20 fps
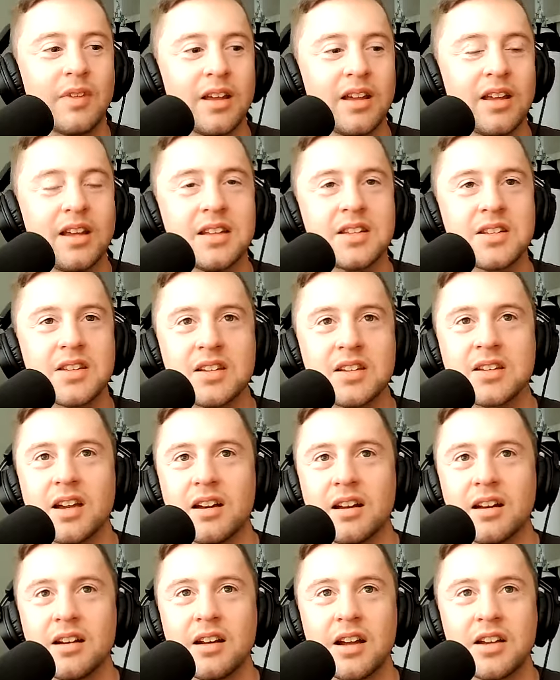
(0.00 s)
it's
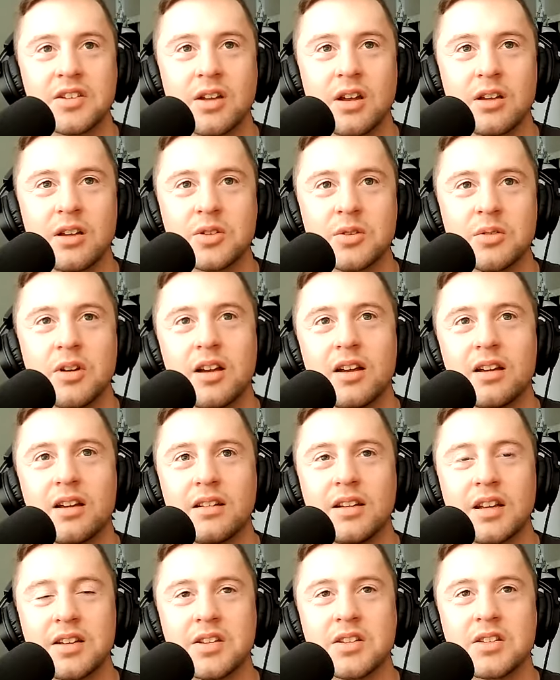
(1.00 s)
kind of nice also not
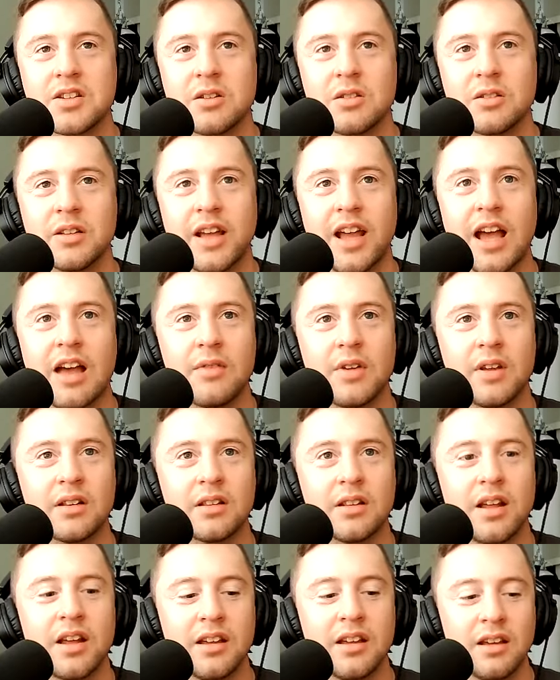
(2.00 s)
necessarily
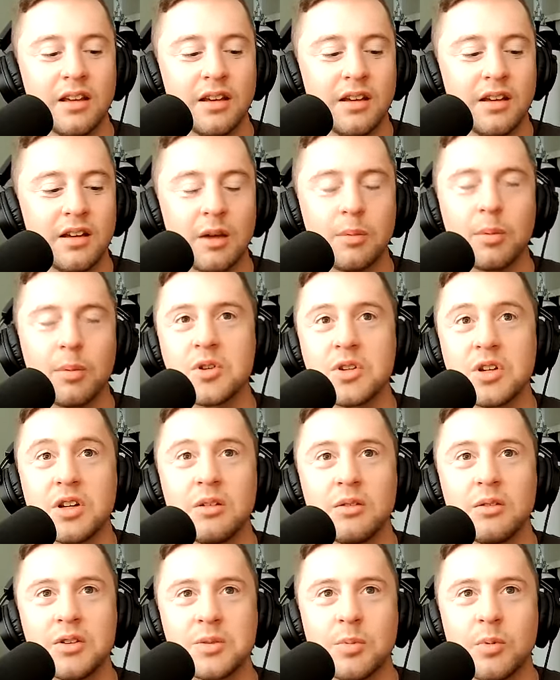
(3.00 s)
having like a person
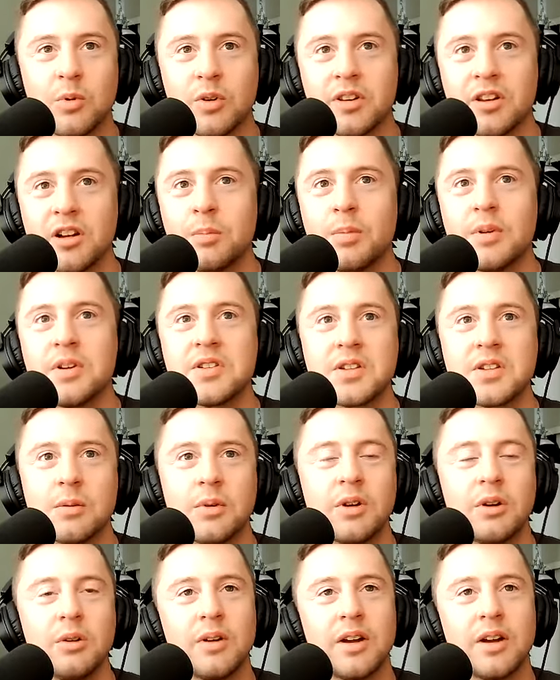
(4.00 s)
who is born there, but
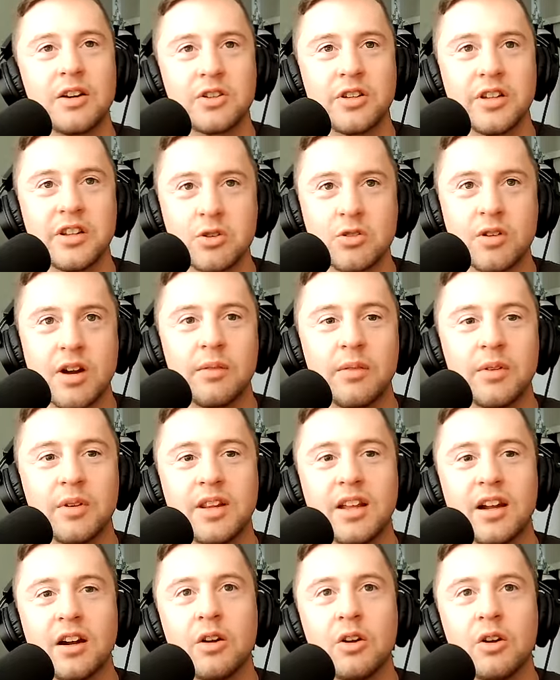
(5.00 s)
someone who actually has traveled
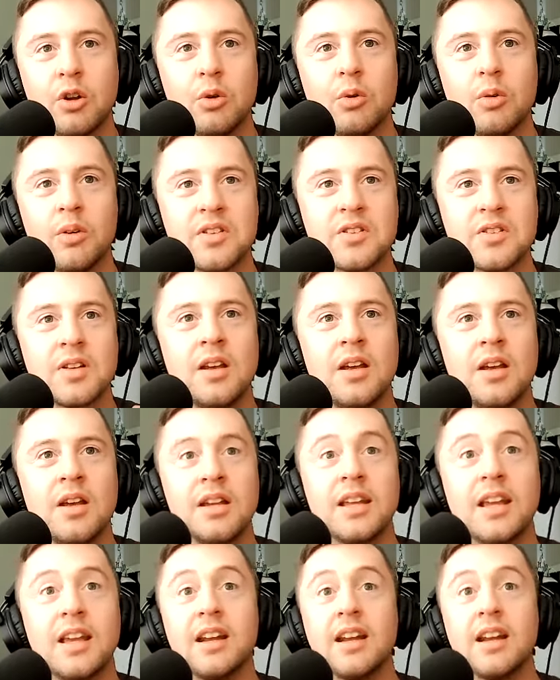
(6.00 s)
there and who has
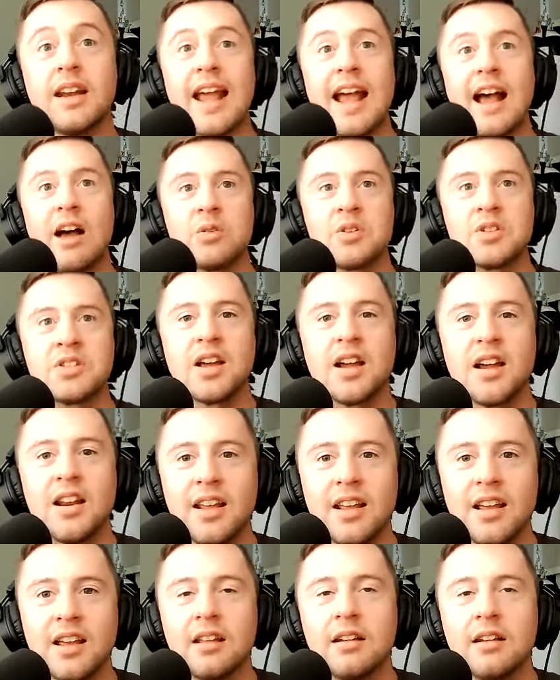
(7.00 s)
gained an outside
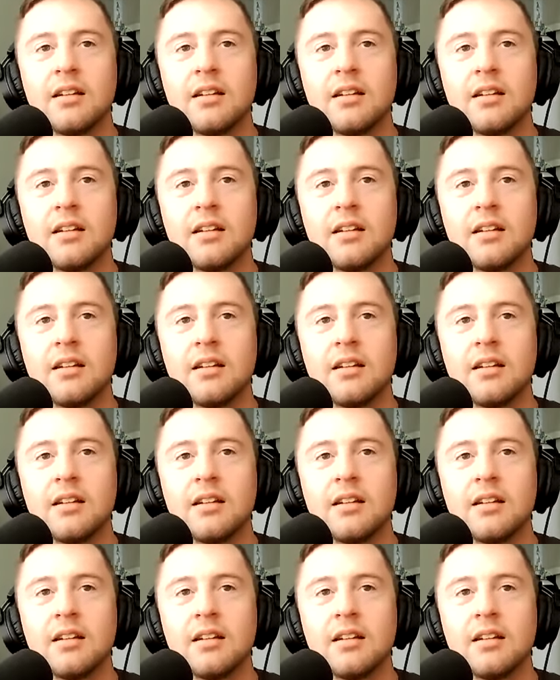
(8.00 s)
in